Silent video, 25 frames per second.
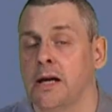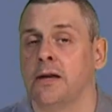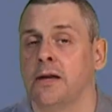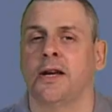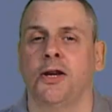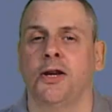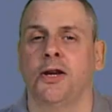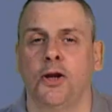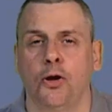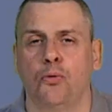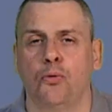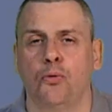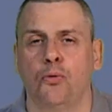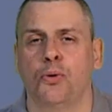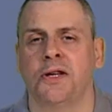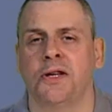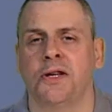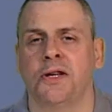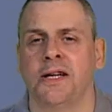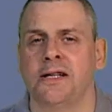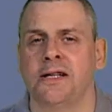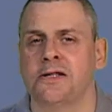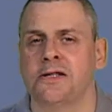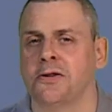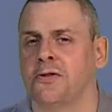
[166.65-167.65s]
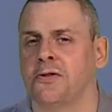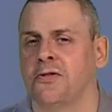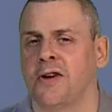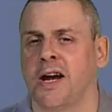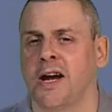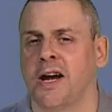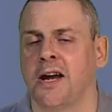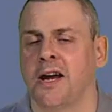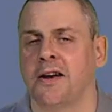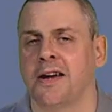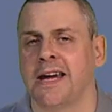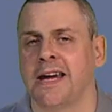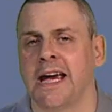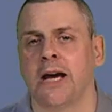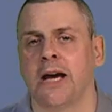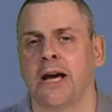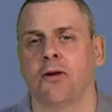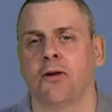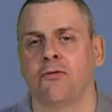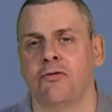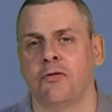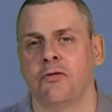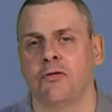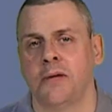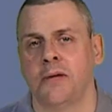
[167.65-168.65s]
then you would need to create an
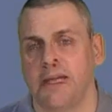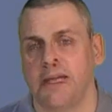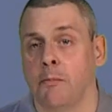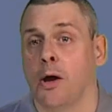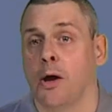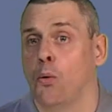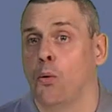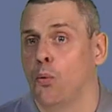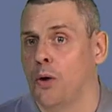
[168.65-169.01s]
account for me,